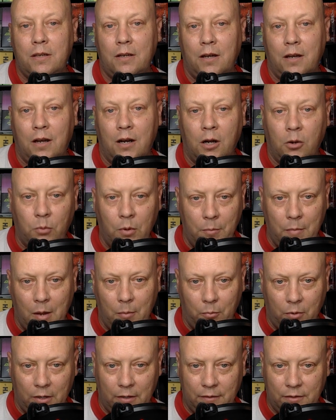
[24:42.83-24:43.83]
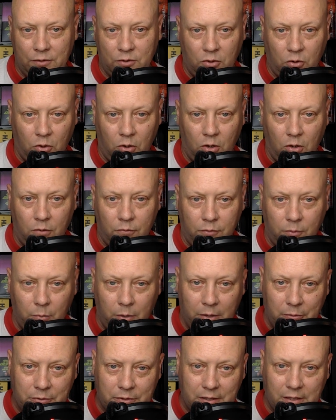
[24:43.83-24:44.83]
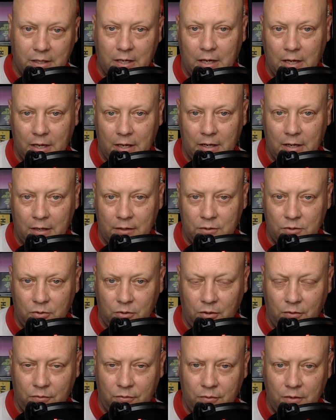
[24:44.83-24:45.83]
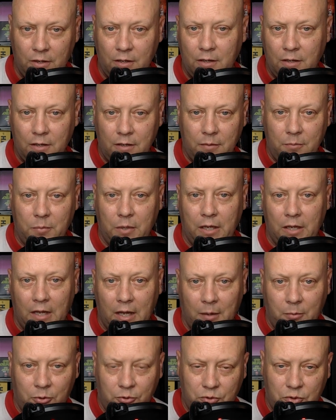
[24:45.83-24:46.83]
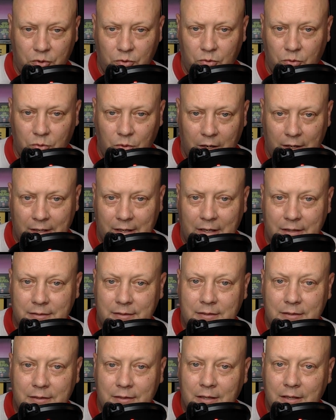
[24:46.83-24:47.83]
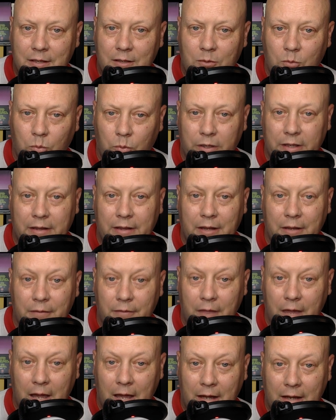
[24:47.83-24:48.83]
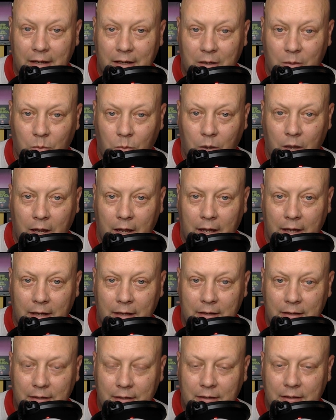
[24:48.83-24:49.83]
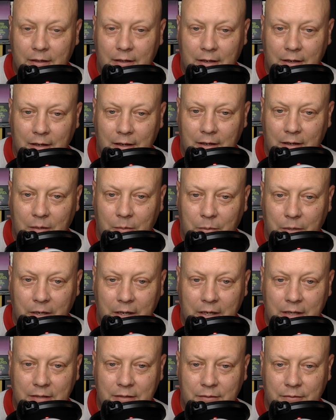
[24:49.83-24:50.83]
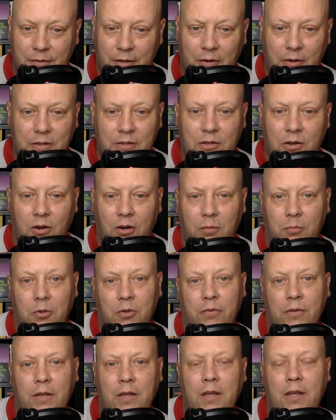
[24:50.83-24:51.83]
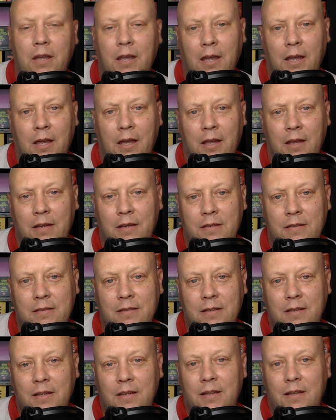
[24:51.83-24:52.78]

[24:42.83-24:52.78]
remembering this girl from when he was a kid and sort of being able to, I guess, relive that in a way But it is a very dark movie, and